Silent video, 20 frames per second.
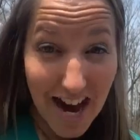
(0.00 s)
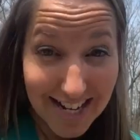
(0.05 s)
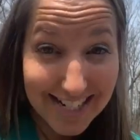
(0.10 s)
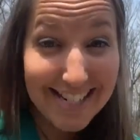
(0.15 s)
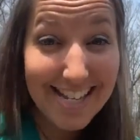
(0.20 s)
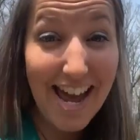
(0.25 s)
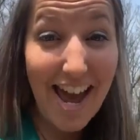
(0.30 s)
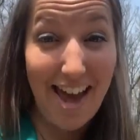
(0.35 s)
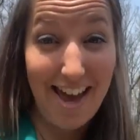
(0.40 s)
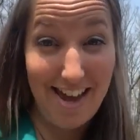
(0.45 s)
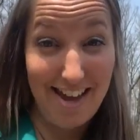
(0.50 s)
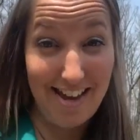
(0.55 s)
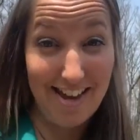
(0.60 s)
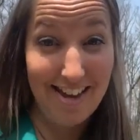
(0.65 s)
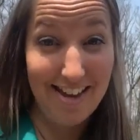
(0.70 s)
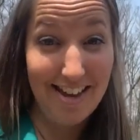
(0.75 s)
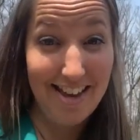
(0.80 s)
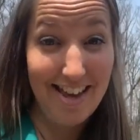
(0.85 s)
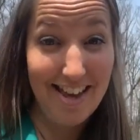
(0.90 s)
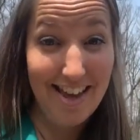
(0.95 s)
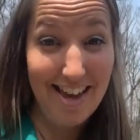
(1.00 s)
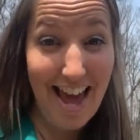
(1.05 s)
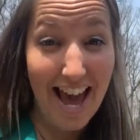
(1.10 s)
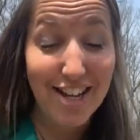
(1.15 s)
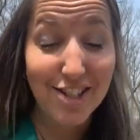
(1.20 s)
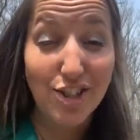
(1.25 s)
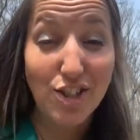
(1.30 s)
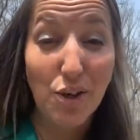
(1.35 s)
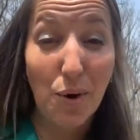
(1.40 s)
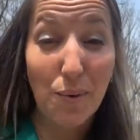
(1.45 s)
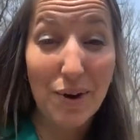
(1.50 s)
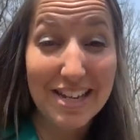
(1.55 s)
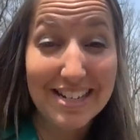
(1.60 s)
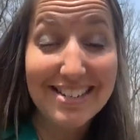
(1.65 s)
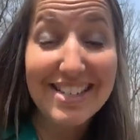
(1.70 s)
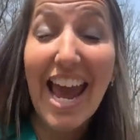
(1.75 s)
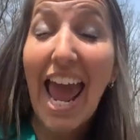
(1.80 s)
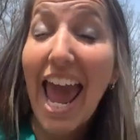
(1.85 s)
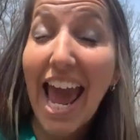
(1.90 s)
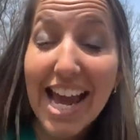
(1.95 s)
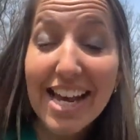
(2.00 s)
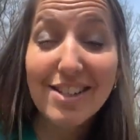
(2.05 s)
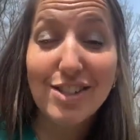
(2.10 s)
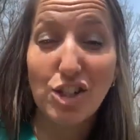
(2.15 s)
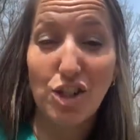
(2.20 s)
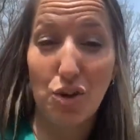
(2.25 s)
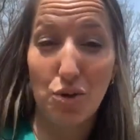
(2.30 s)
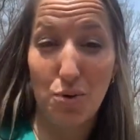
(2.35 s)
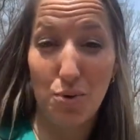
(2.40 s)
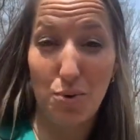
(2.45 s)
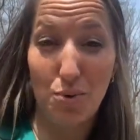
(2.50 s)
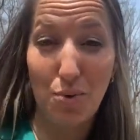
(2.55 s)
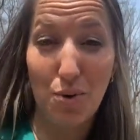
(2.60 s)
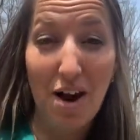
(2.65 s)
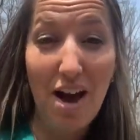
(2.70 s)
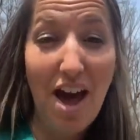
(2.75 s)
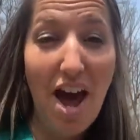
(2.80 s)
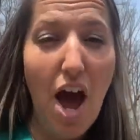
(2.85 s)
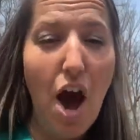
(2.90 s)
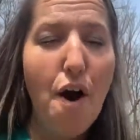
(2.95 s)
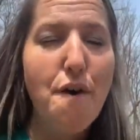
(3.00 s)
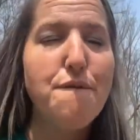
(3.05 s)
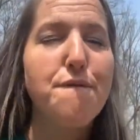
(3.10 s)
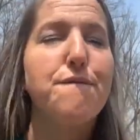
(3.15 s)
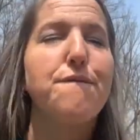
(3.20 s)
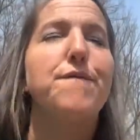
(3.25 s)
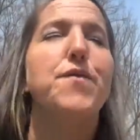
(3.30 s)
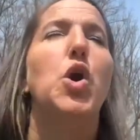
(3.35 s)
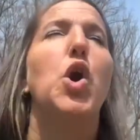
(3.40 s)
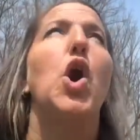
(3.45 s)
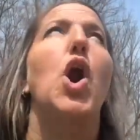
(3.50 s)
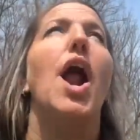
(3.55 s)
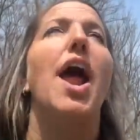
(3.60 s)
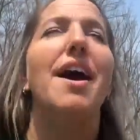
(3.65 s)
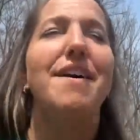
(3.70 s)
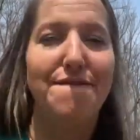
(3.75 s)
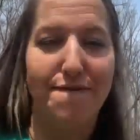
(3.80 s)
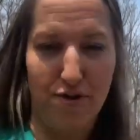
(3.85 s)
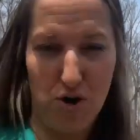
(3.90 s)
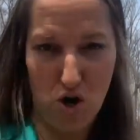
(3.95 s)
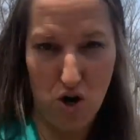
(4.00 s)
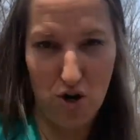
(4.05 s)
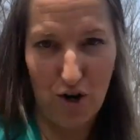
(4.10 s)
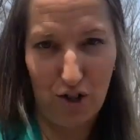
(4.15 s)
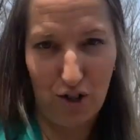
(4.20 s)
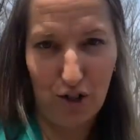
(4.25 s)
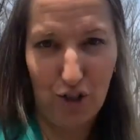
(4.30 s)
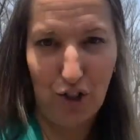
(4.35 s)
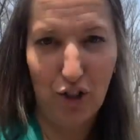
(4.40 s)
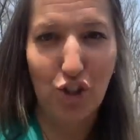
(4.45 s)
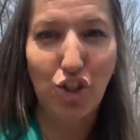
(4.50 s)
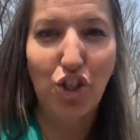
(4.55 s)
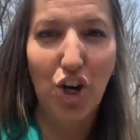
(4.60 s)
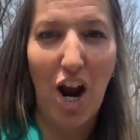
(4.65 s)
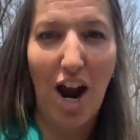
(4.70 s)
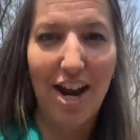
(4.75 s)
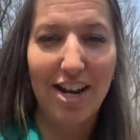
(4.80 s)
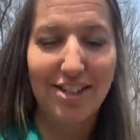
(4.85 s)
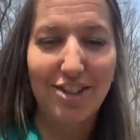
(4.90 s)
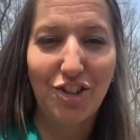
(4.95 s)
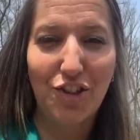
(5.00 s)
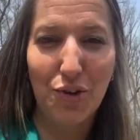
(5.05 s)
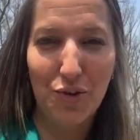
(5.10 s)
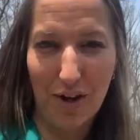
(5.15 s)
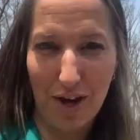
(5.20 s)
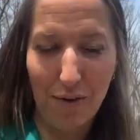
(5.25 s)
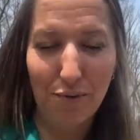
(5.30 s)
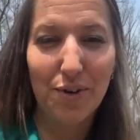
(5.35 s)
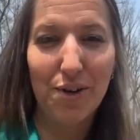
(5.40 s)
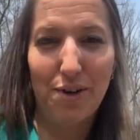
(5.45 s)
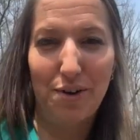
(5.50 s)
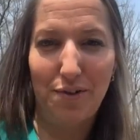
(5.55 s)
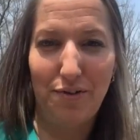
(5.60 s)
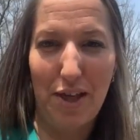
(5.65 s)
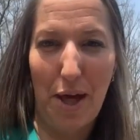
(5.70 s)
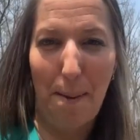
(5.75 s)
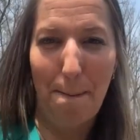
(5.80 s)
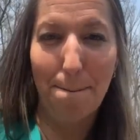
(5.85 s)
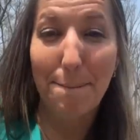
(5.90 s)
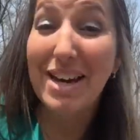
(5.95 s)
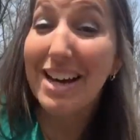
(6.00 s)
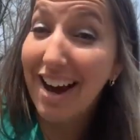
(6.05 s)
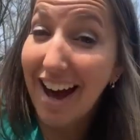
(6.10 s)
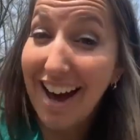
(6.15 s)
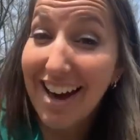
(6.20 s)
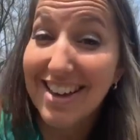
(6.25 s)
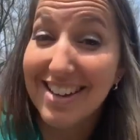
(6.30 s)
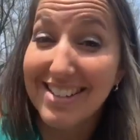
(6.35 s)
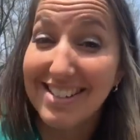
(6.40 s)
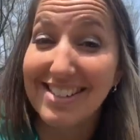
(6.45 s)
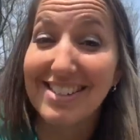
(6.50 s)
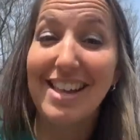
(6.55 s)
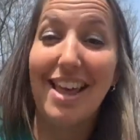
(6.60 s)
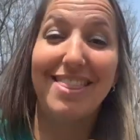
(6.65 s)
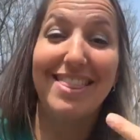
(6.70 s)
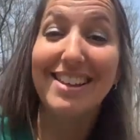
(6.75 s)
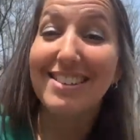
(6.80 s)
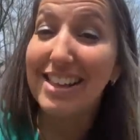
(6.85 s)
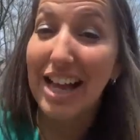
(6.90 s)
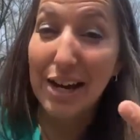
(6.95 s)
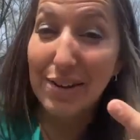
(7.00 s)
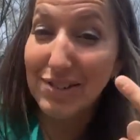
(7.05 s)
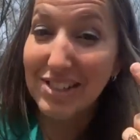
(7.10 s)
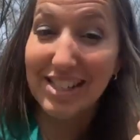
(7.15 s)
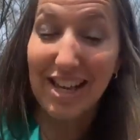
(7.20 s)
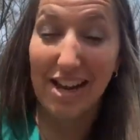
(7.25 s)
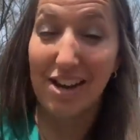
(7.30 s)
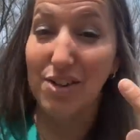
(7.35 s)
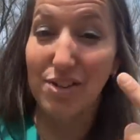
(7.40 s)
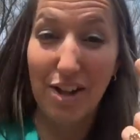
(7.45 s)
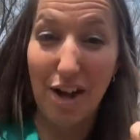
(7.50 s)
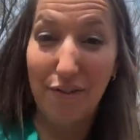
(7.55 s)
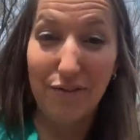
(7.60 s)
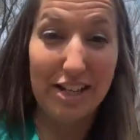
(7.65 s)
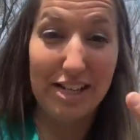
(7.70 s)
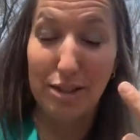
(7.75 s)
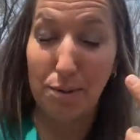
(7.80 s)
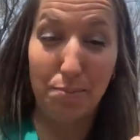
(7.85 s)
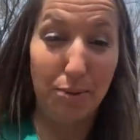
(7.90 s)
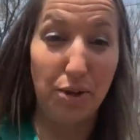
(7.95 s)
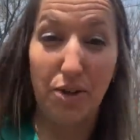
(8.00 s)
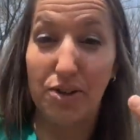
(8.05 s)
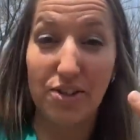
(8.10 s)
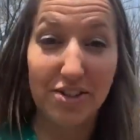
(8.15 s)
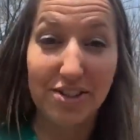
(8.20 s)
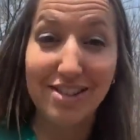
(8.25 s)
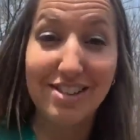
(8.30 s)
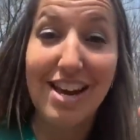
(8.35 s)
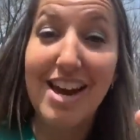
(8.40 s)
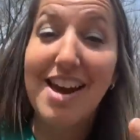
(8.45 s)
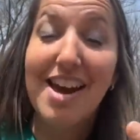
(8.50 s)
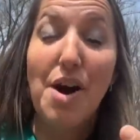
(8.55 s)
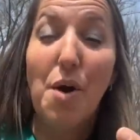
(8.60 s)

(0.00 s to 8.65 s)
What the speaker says: a day. And so it takes you forever to try to get rid of them, because the life cycle of these boogers,